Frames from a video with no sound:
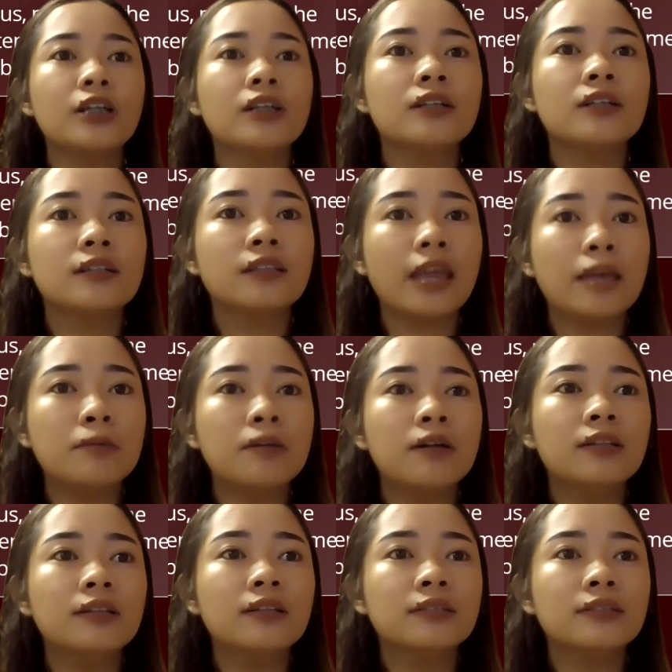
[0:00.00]
third
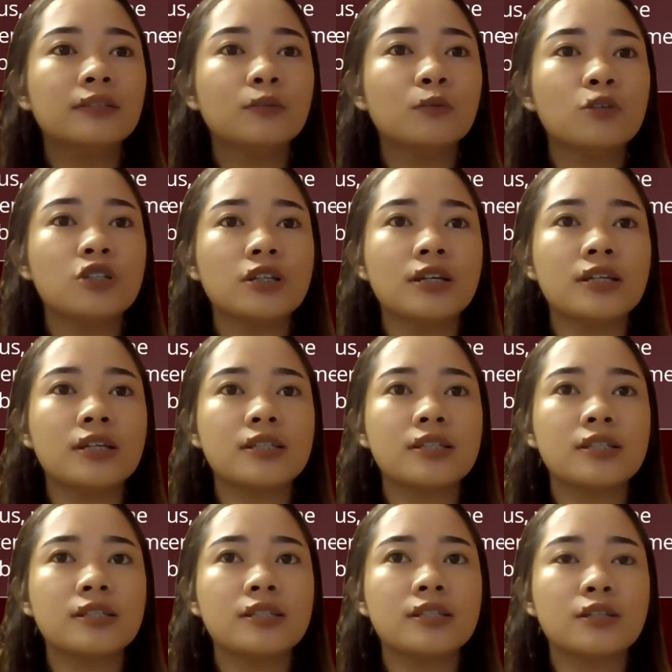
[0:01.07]
table, which
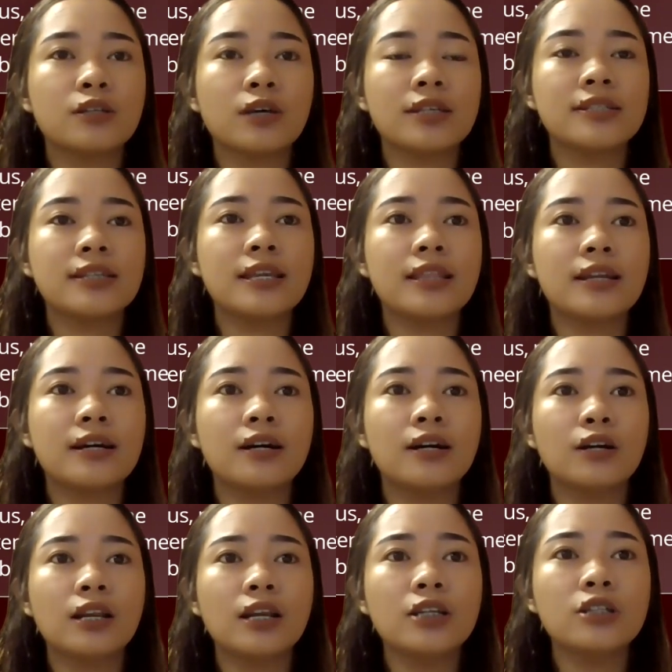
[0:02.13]
is, you can see
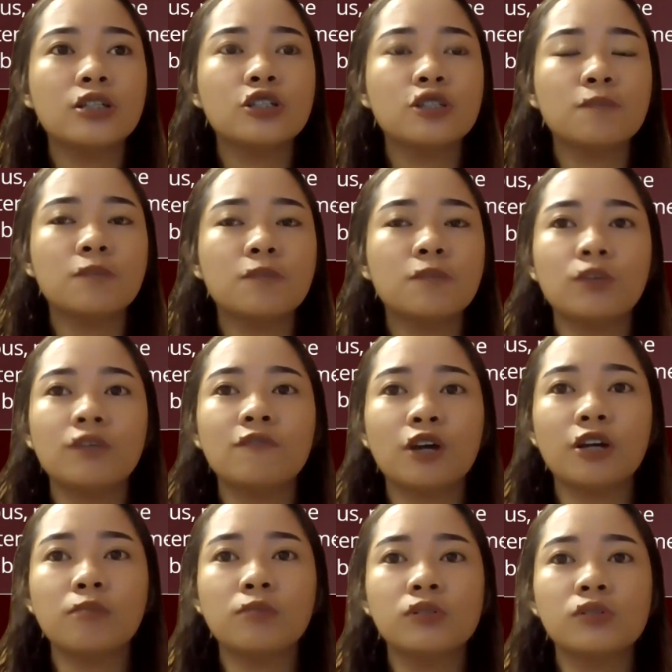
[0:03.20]
the relationship between
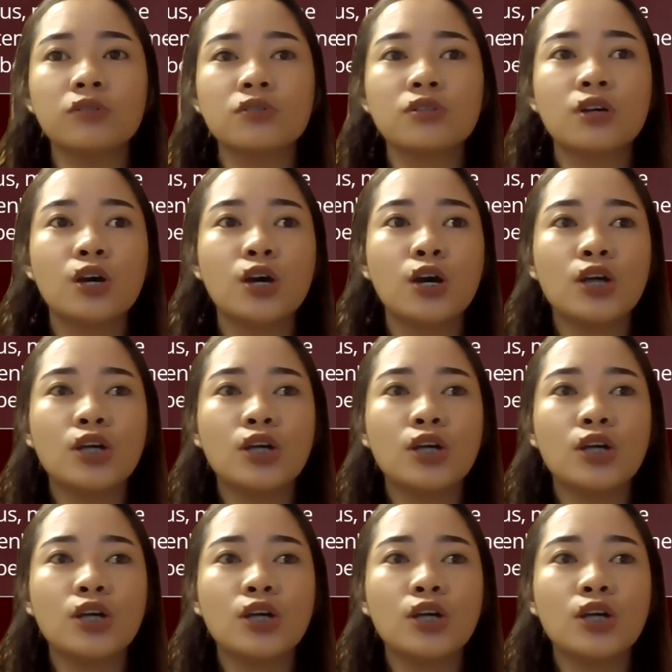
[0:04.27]
variables.